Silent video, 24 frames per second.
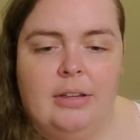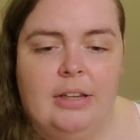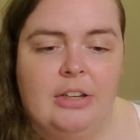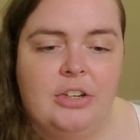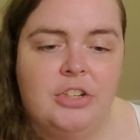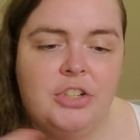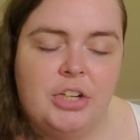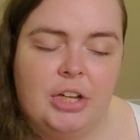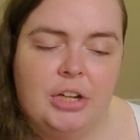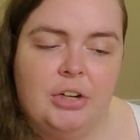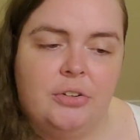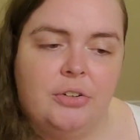
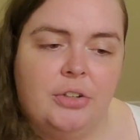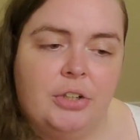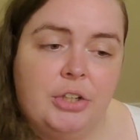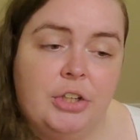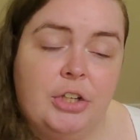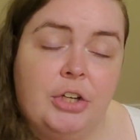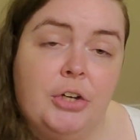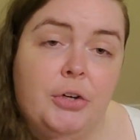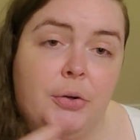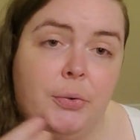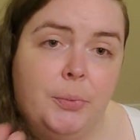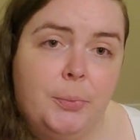In general
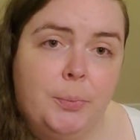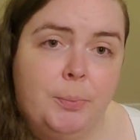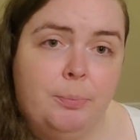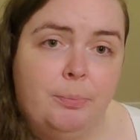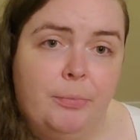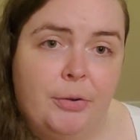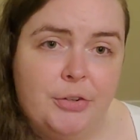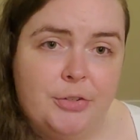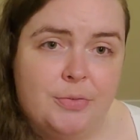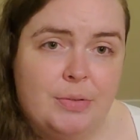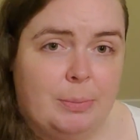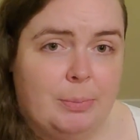though,
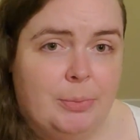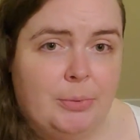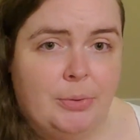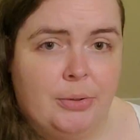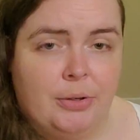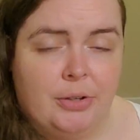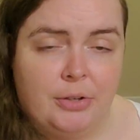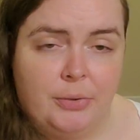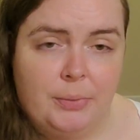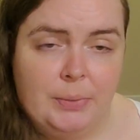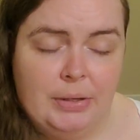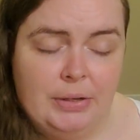most people
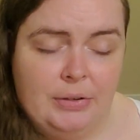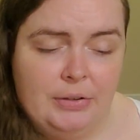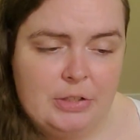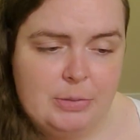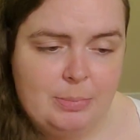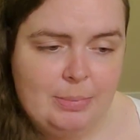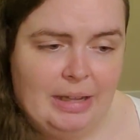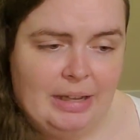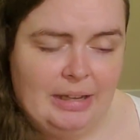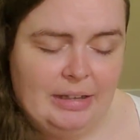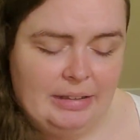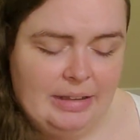are going to
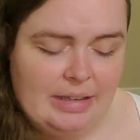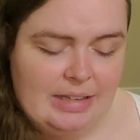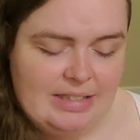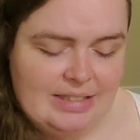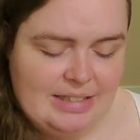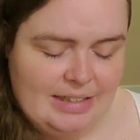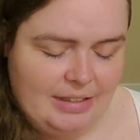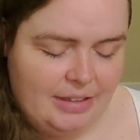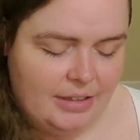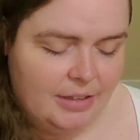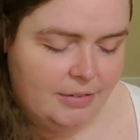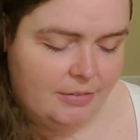use black
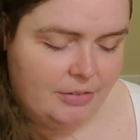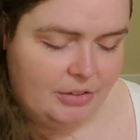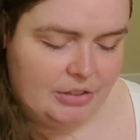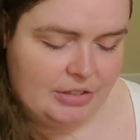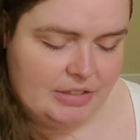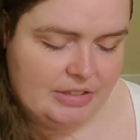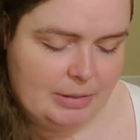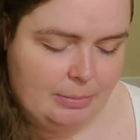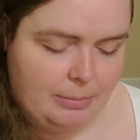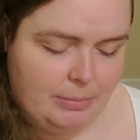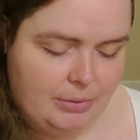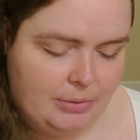elastic for
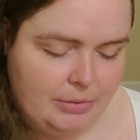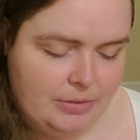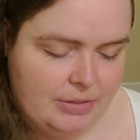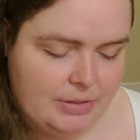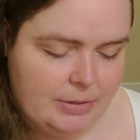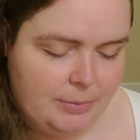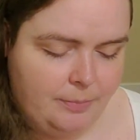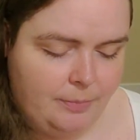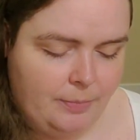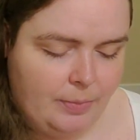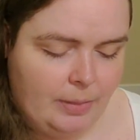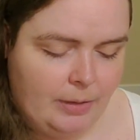their
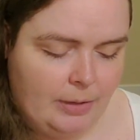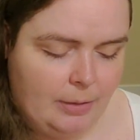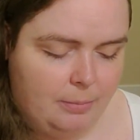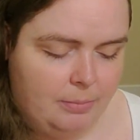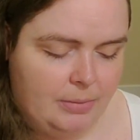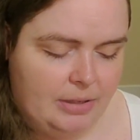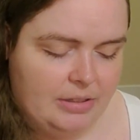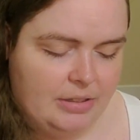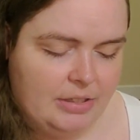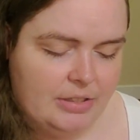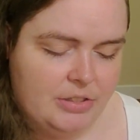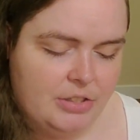cymbals,
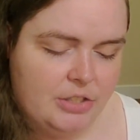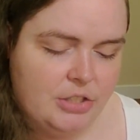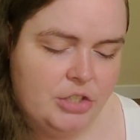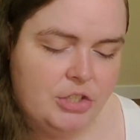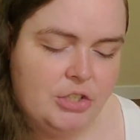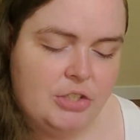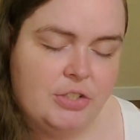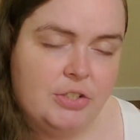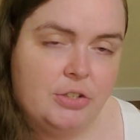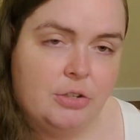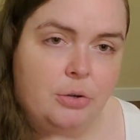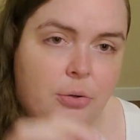but this is
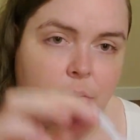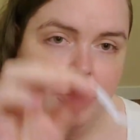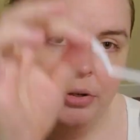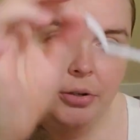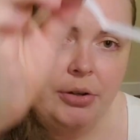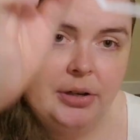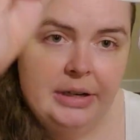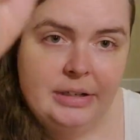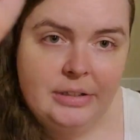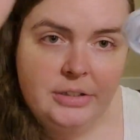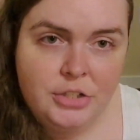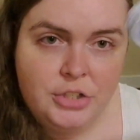just
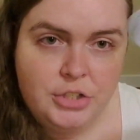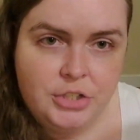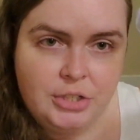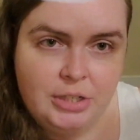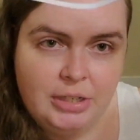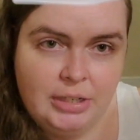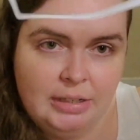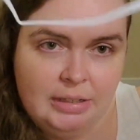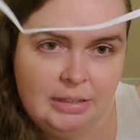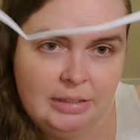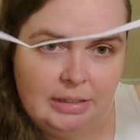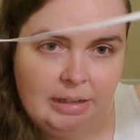1/4 inch
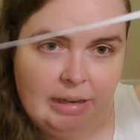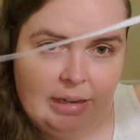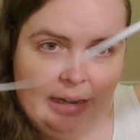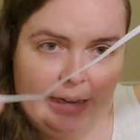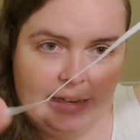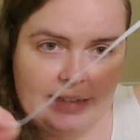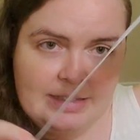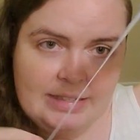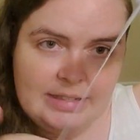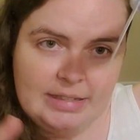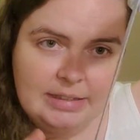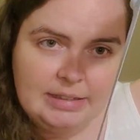
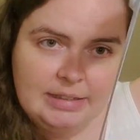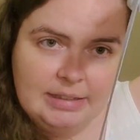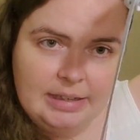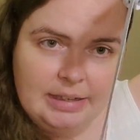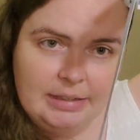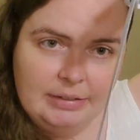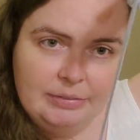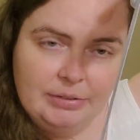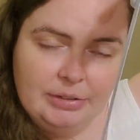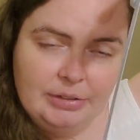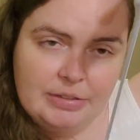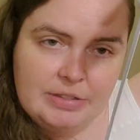elastic.
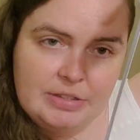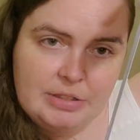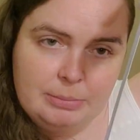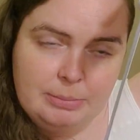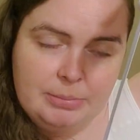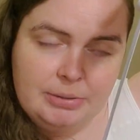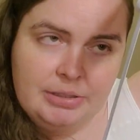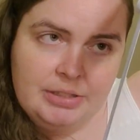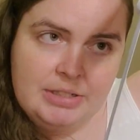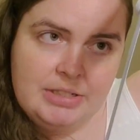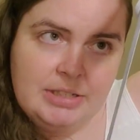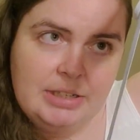I will also
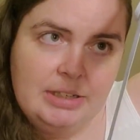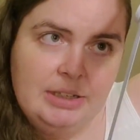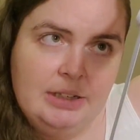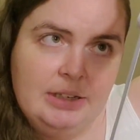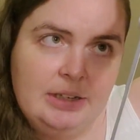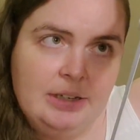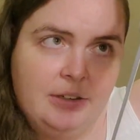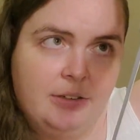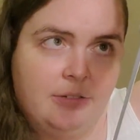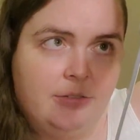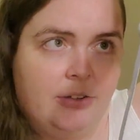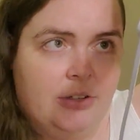put a
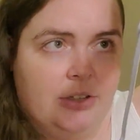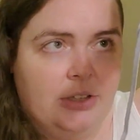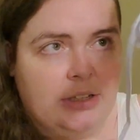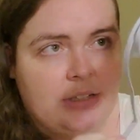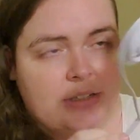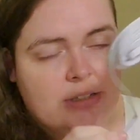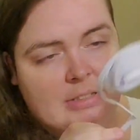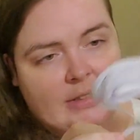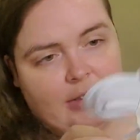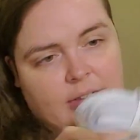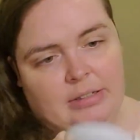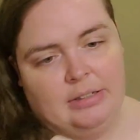link for
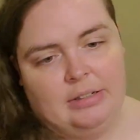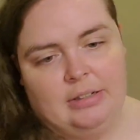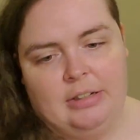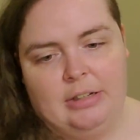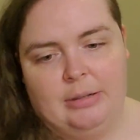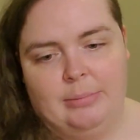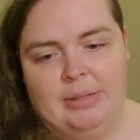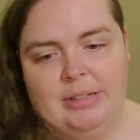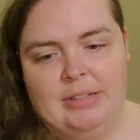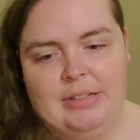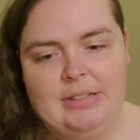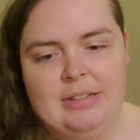this in the
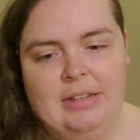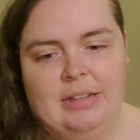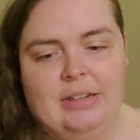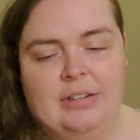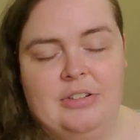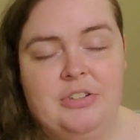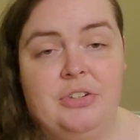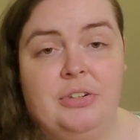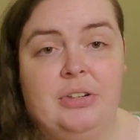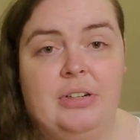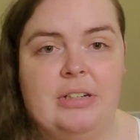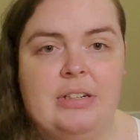comments, and
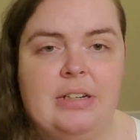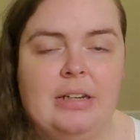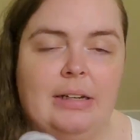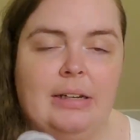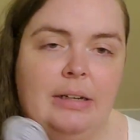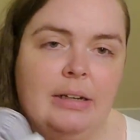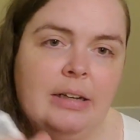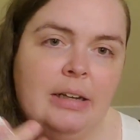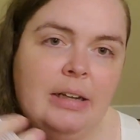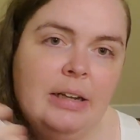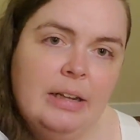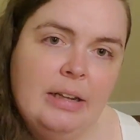as you can
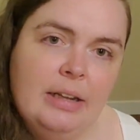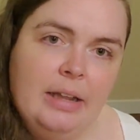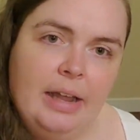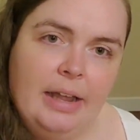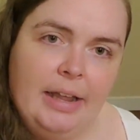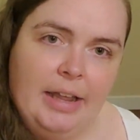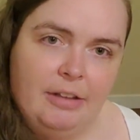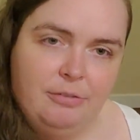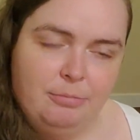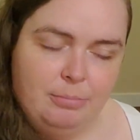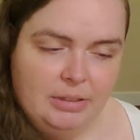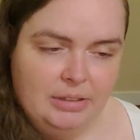tell,
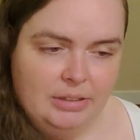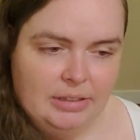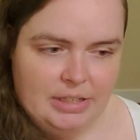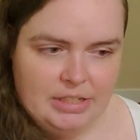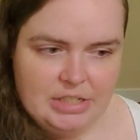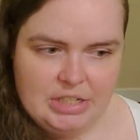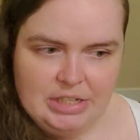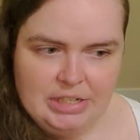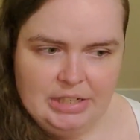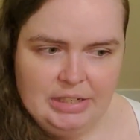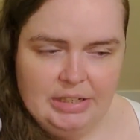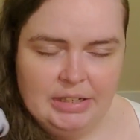I have
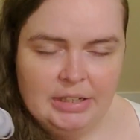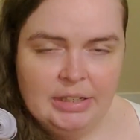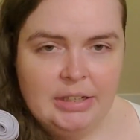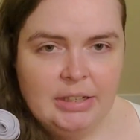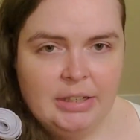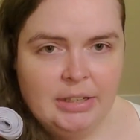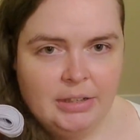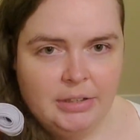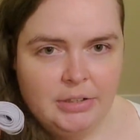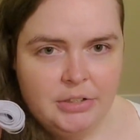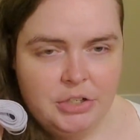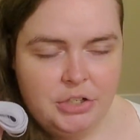plenty
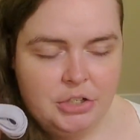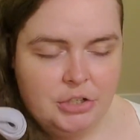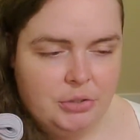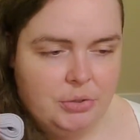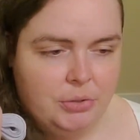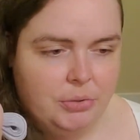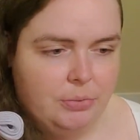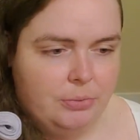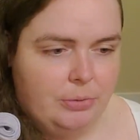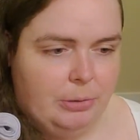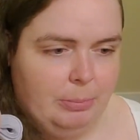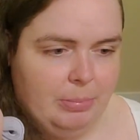
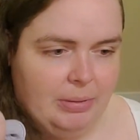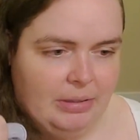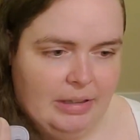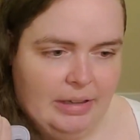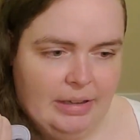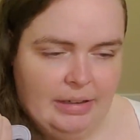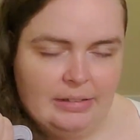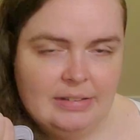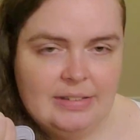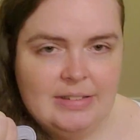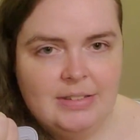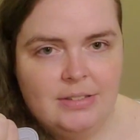to
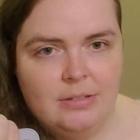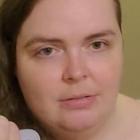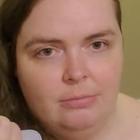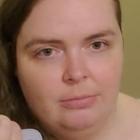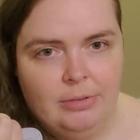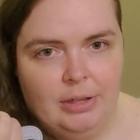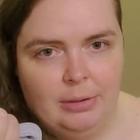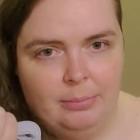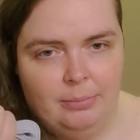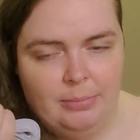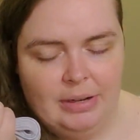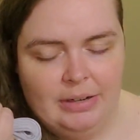replace
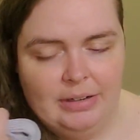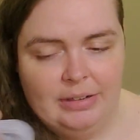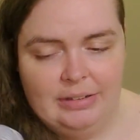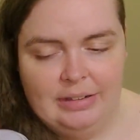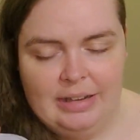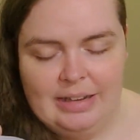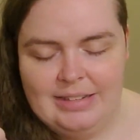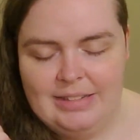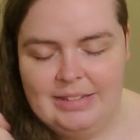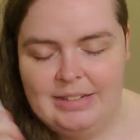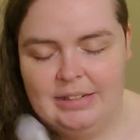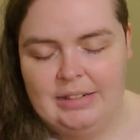when my
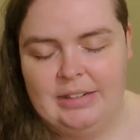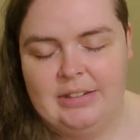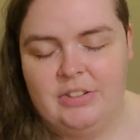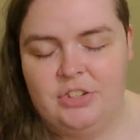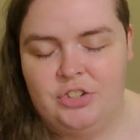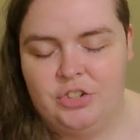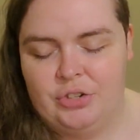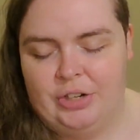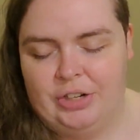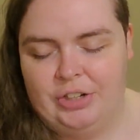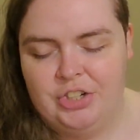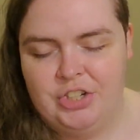elastic gets
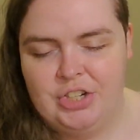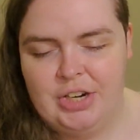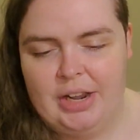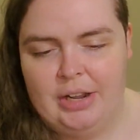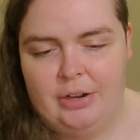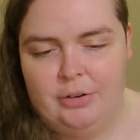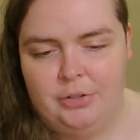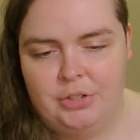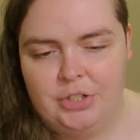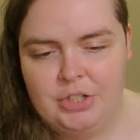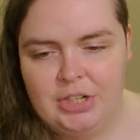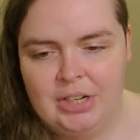stretched
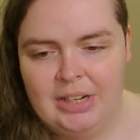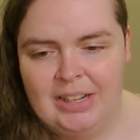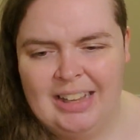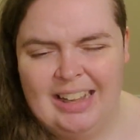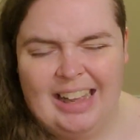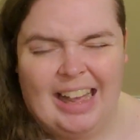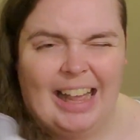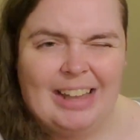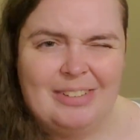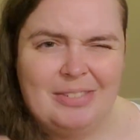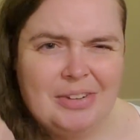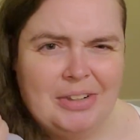out.
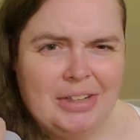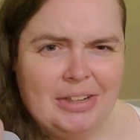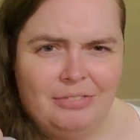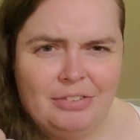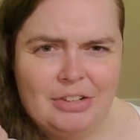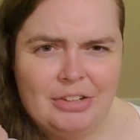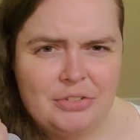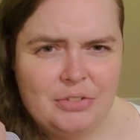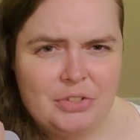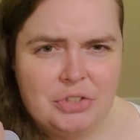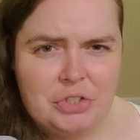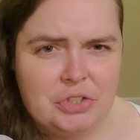I believe
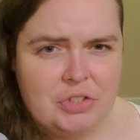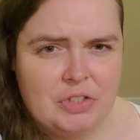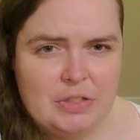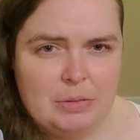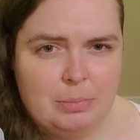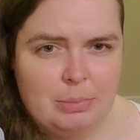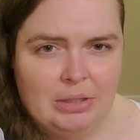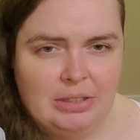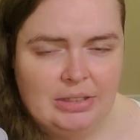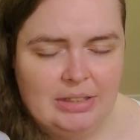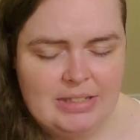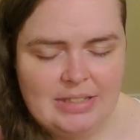this is just the
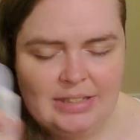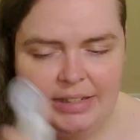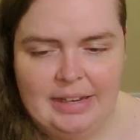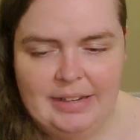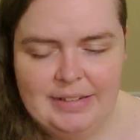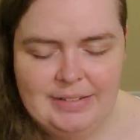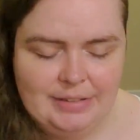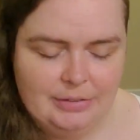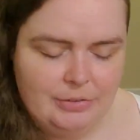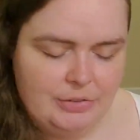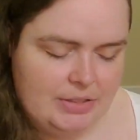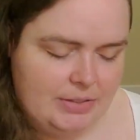smallest
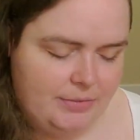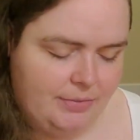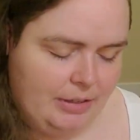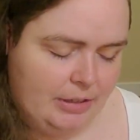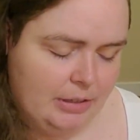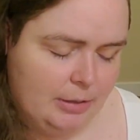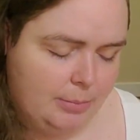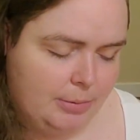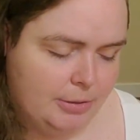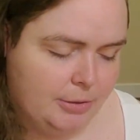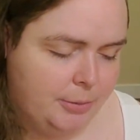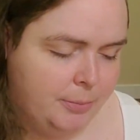size that was
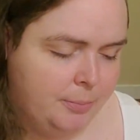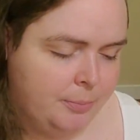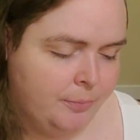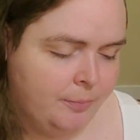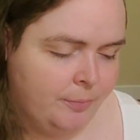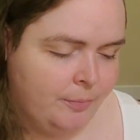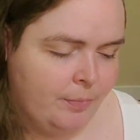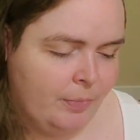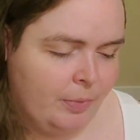available.